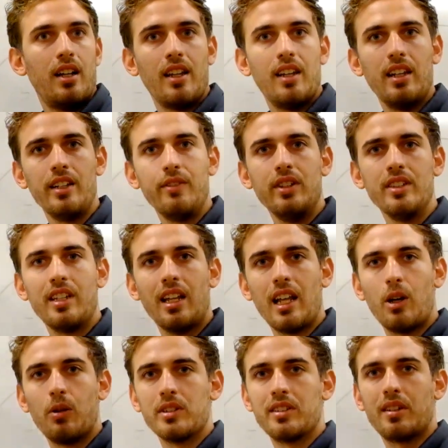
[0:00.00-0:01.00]
Levers
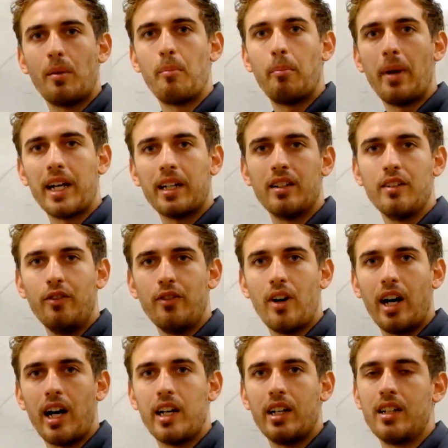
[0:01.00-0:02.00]
allow us to
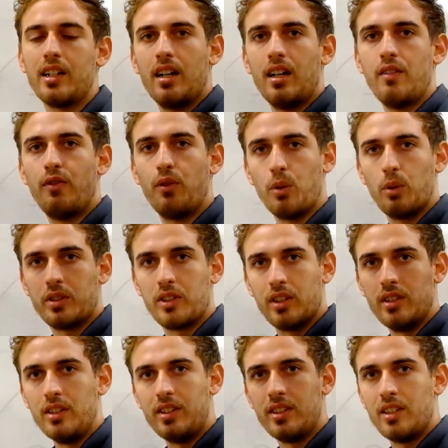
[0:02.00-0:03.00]
magnify
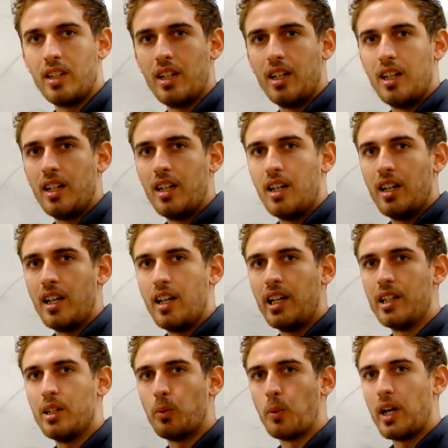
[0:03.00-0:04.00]
forces
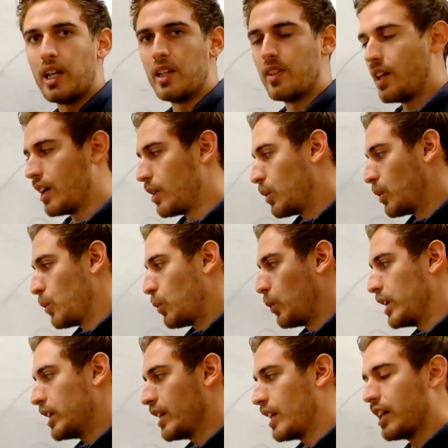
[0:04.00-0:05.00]
in a way that
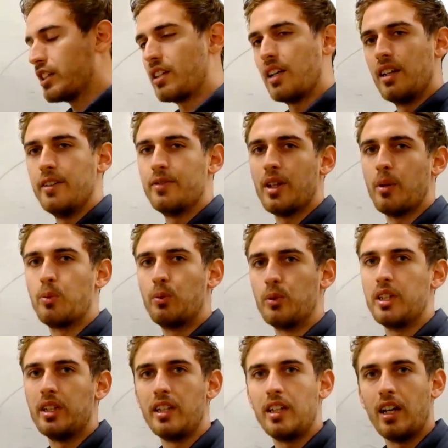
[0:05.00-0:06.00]
we can actually lift up
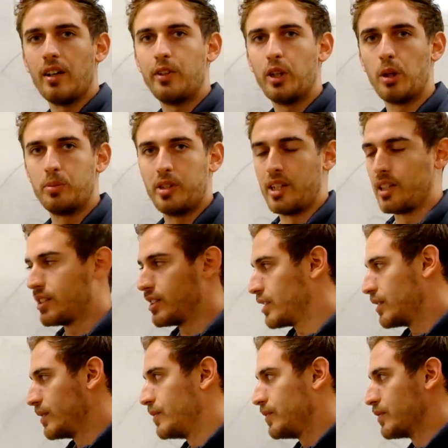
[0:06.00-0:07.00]
really heavy
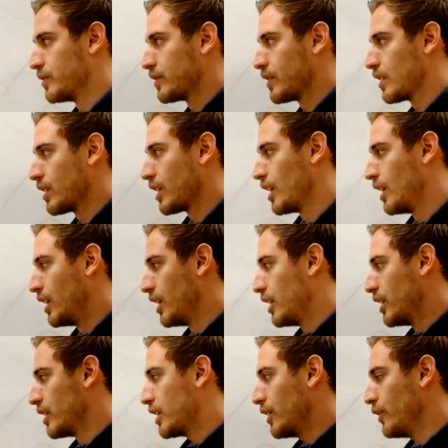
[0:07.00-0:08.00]
objects.
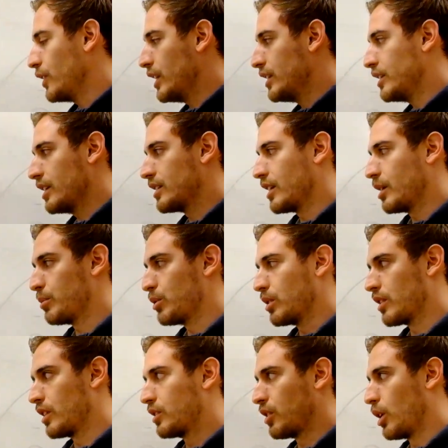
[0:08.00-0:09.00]
Given this example
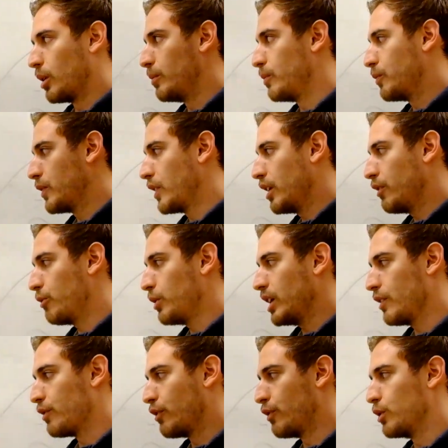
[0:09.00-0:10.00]
at the top, if we
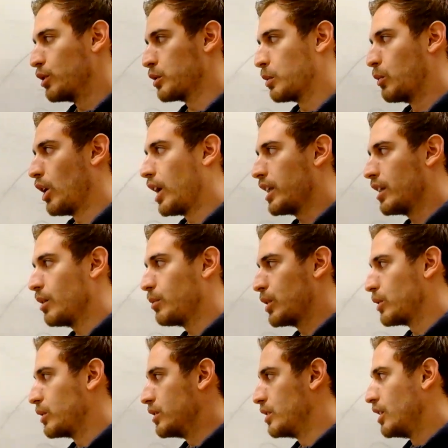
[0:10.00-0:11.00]
have a fulcrum right in the
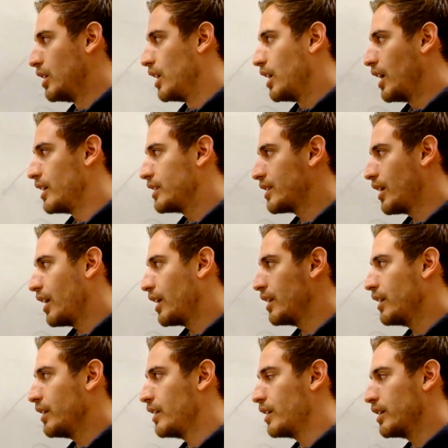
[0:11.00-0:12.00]
middle, a
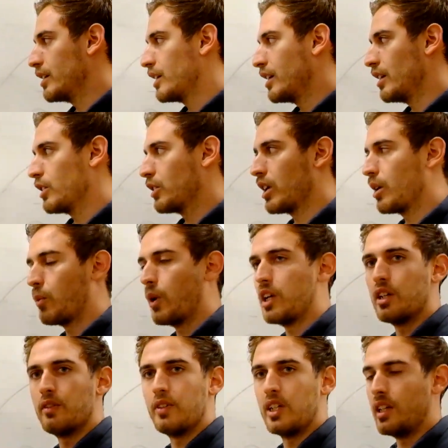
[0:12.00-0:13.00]
10 kilogram
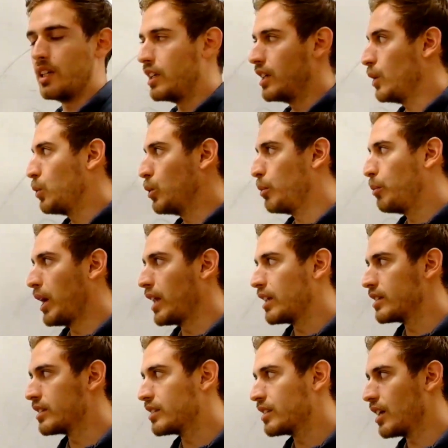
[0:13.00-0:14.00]
weight over here will
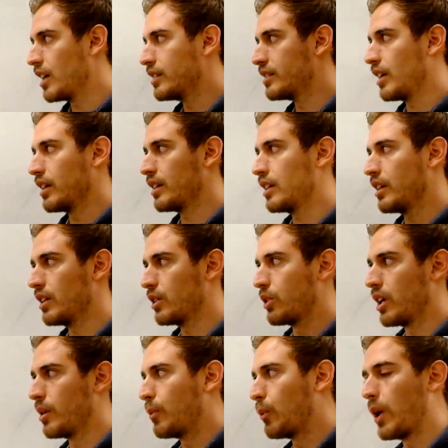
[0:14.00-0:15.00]
balance a 10
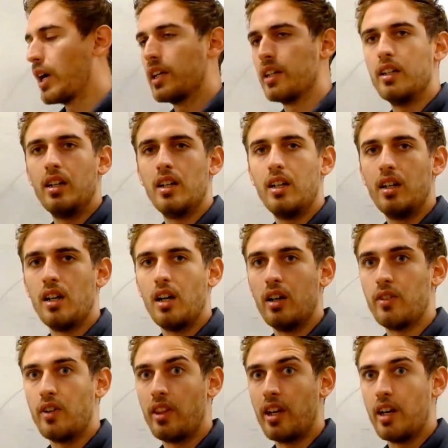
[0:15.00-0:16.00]
kilogram weight
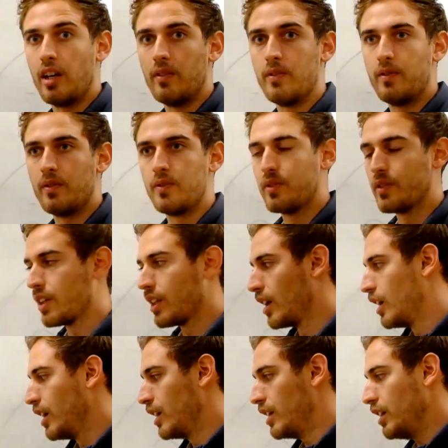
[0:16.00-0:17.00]
over there.
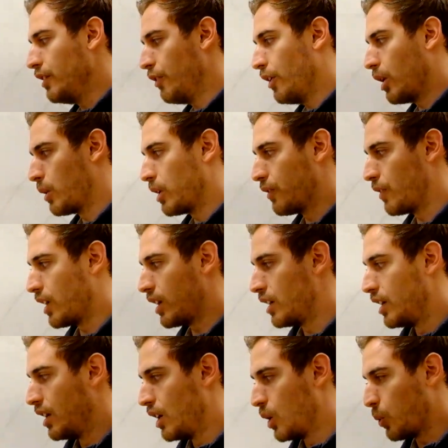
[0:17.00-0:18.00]
If,
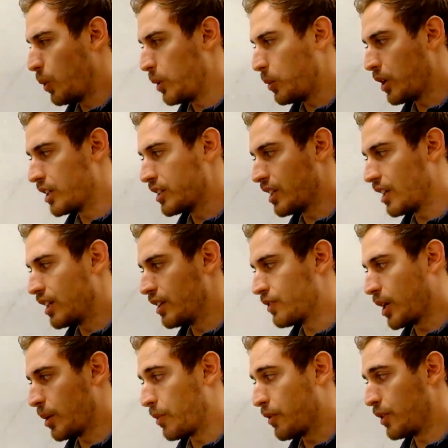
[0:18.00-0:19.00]
however, we wanted to
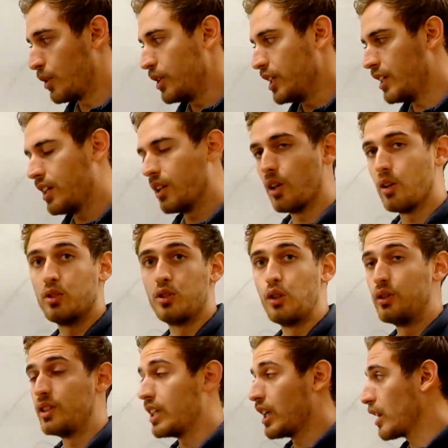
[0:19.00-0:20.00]
lift up 30 kilos
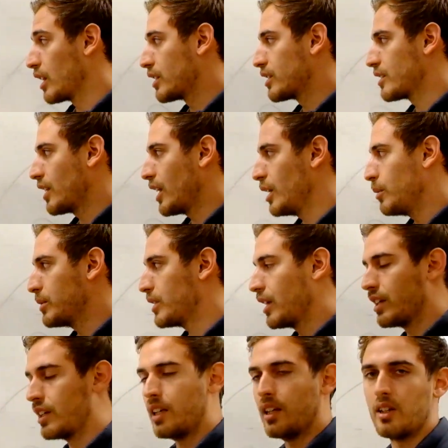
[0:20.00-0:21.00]
using the same
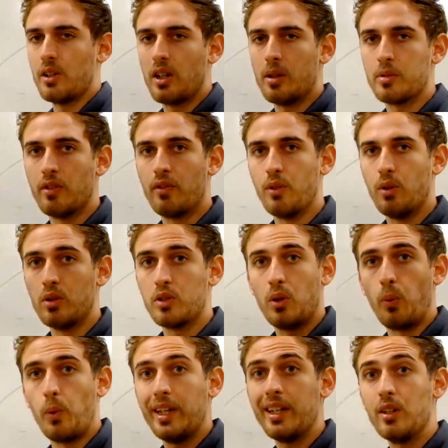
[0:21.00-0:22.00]
10 kilograms of
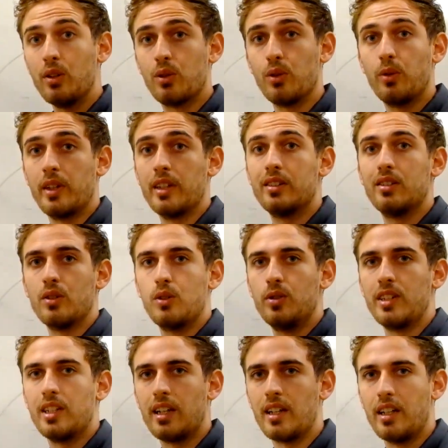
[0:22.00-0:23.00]
force, we can do this
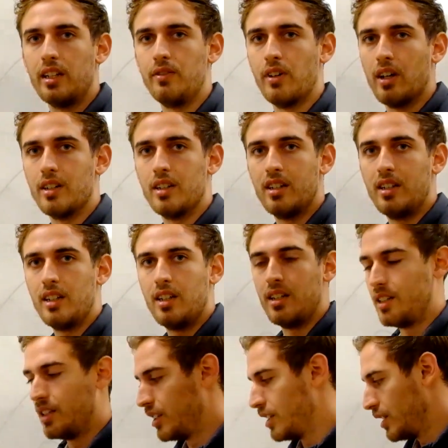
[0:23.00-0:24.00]
using a lever.
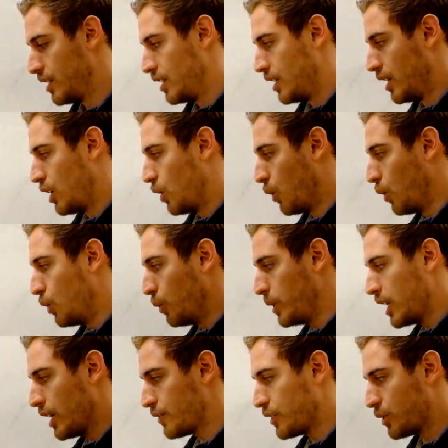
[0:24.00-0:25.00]
All
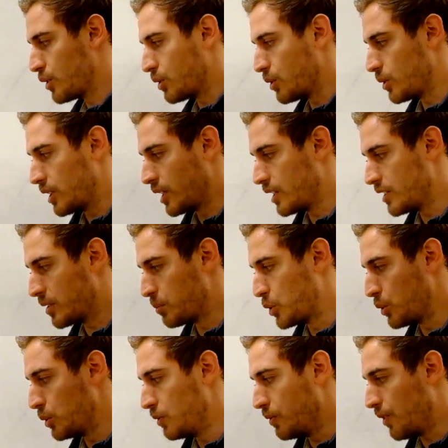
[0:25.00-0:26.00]
we have to do is
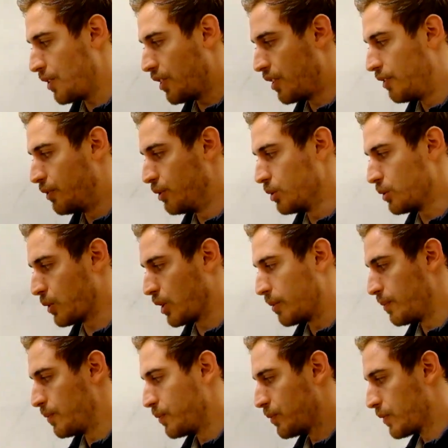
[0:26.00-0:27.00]
move the
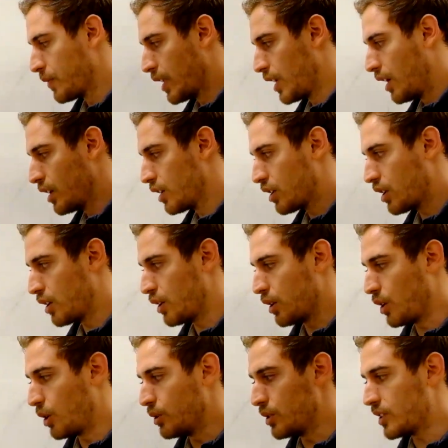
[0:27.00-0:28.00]
fulcrum
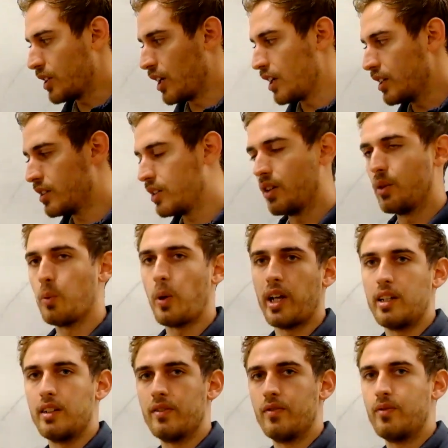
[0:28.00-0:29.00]
closer to the weight.